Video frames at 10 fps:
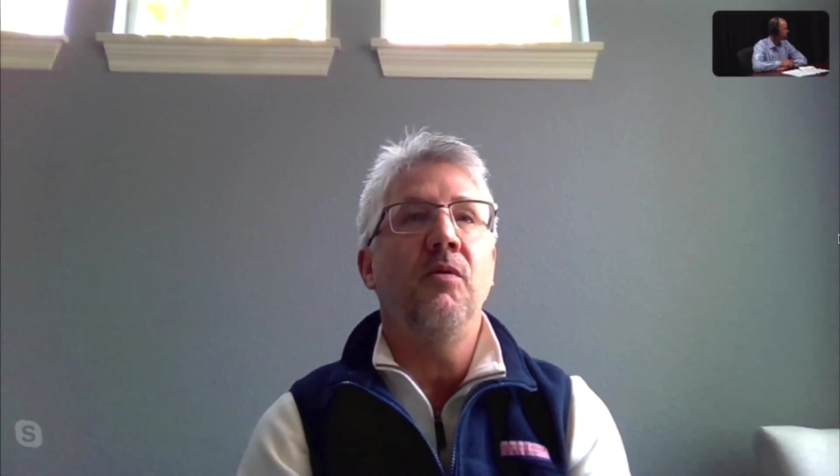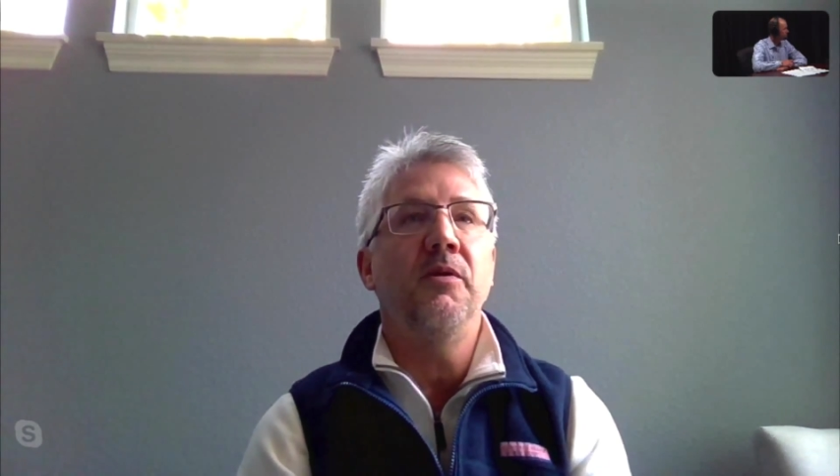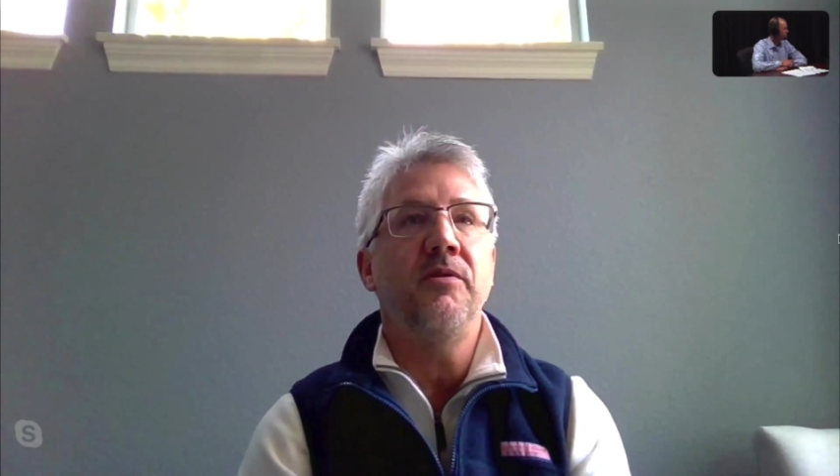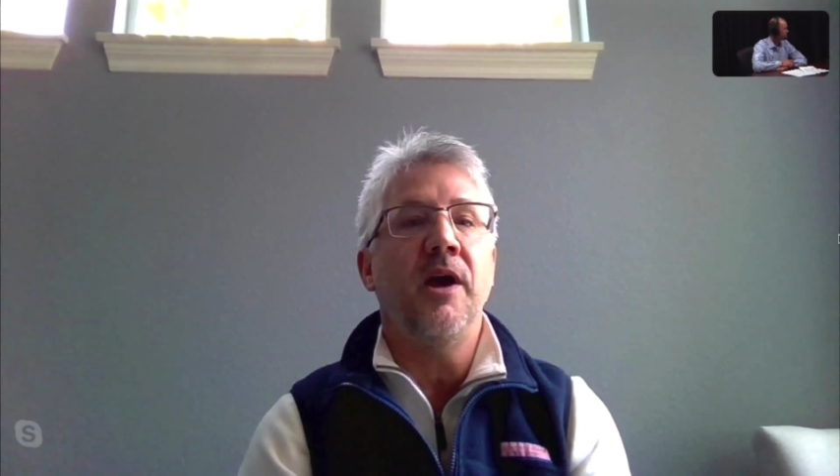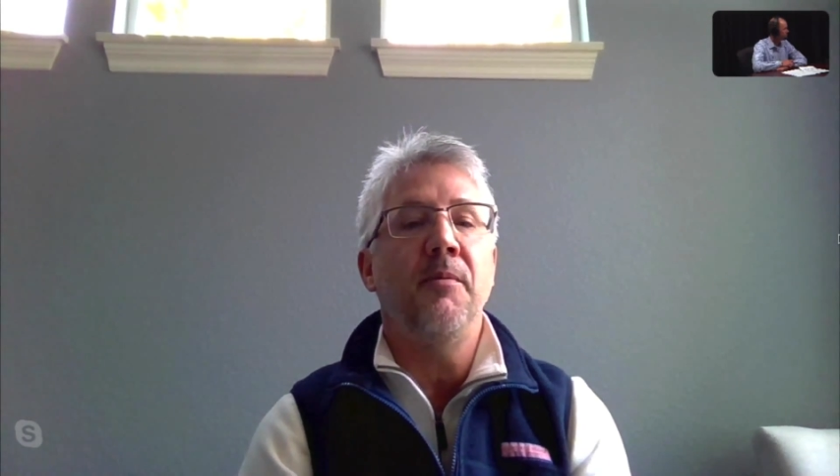
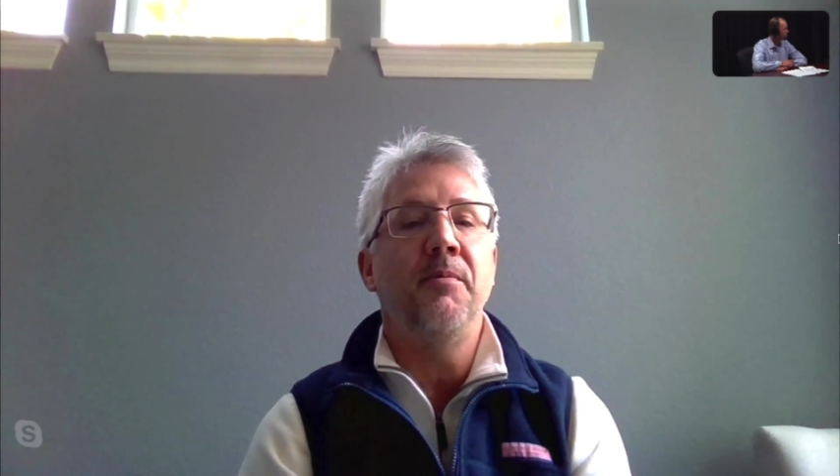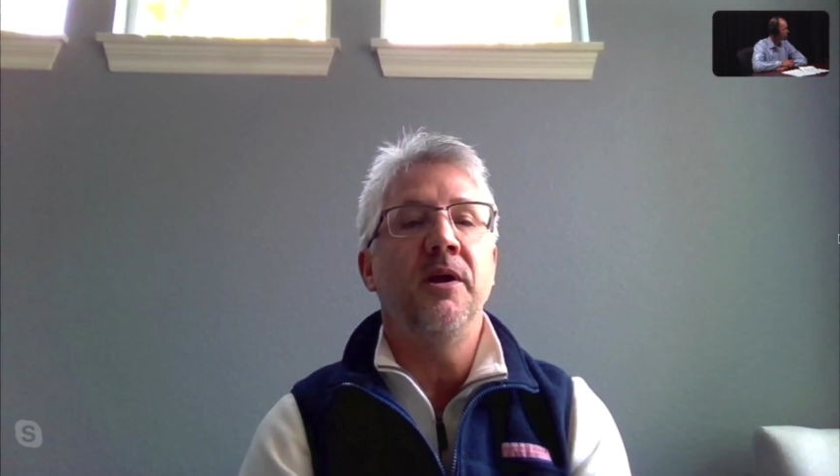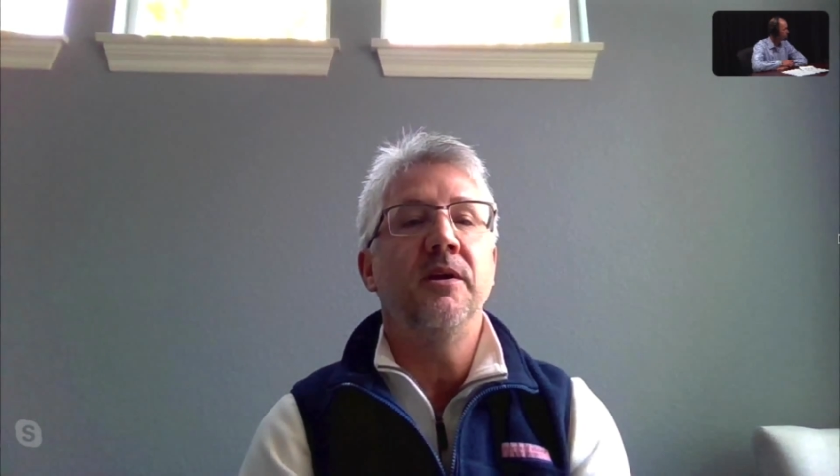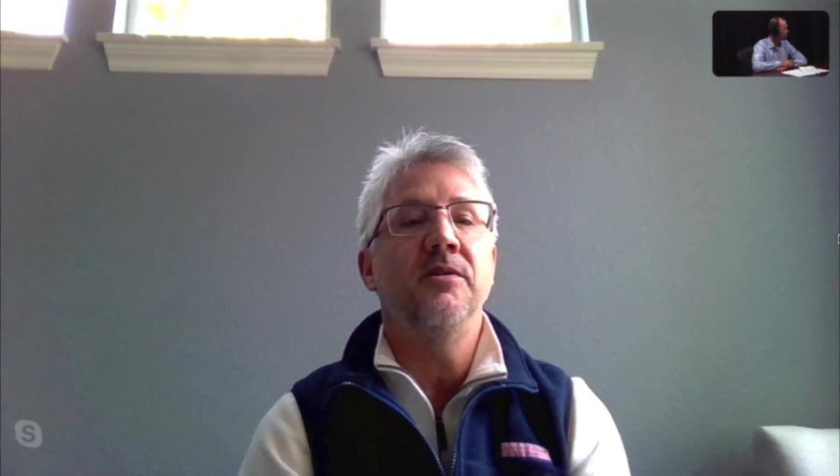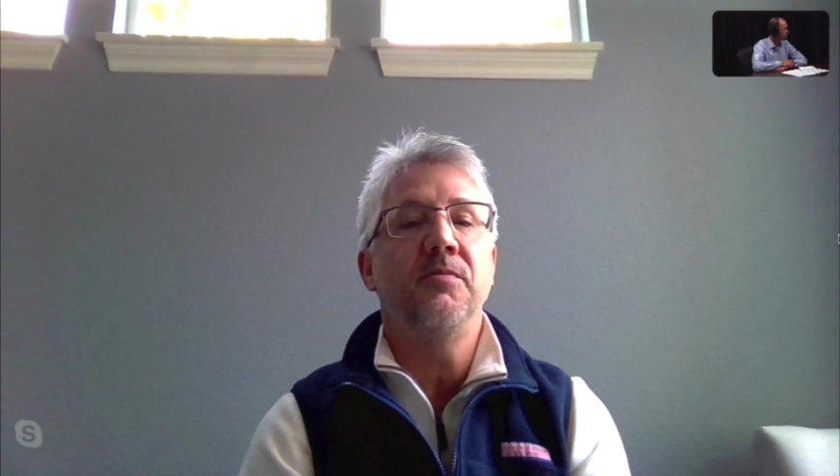what's
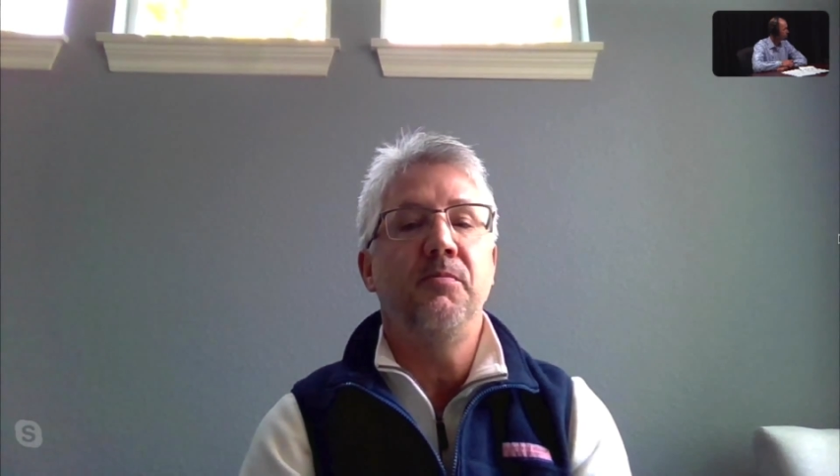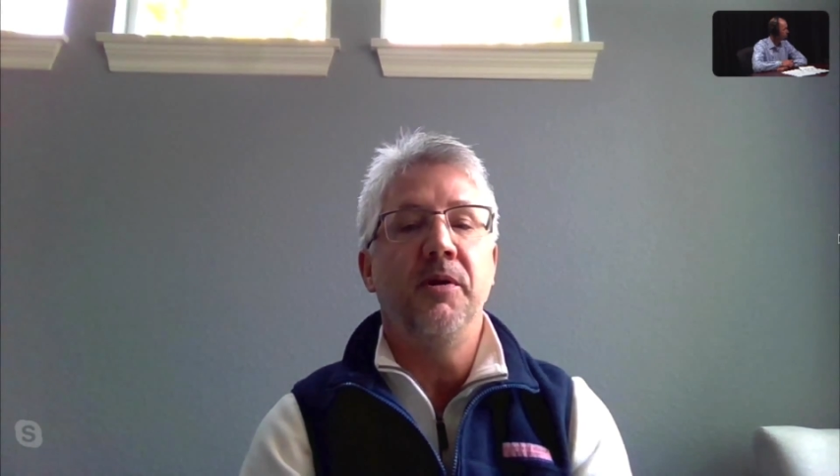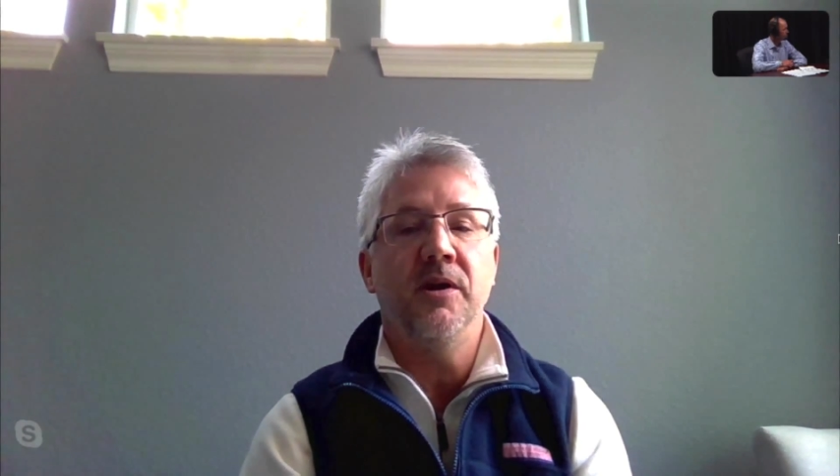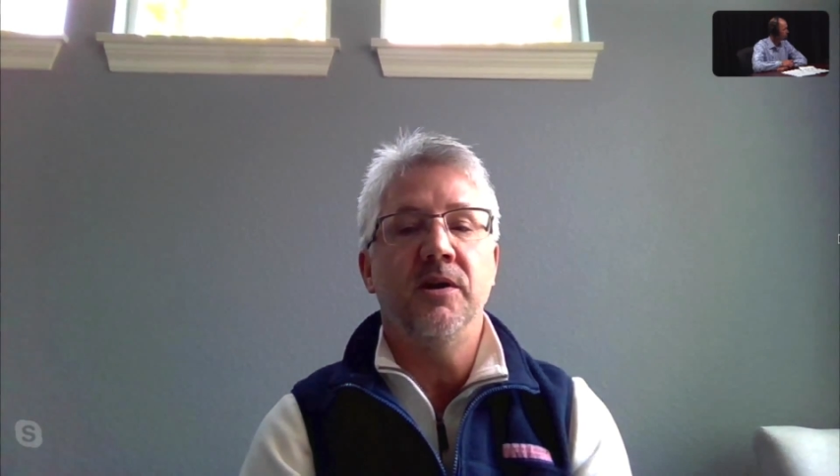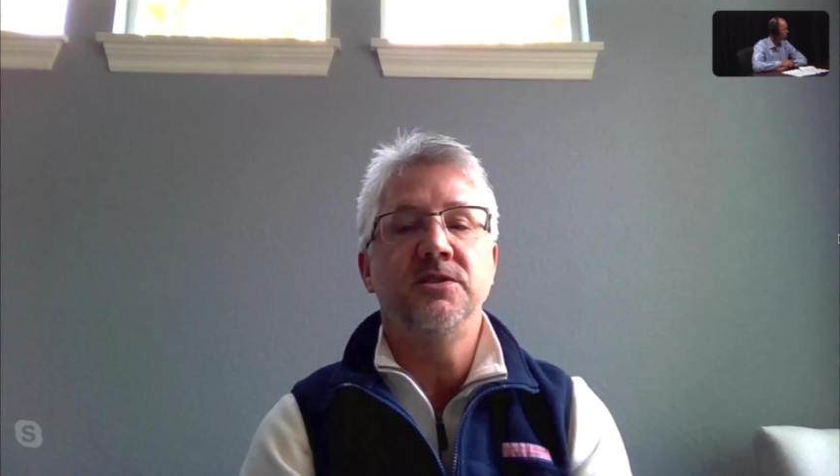happening is
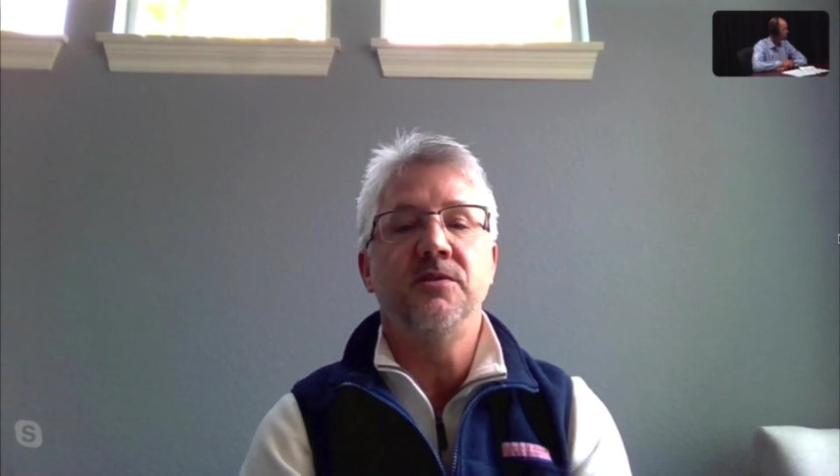because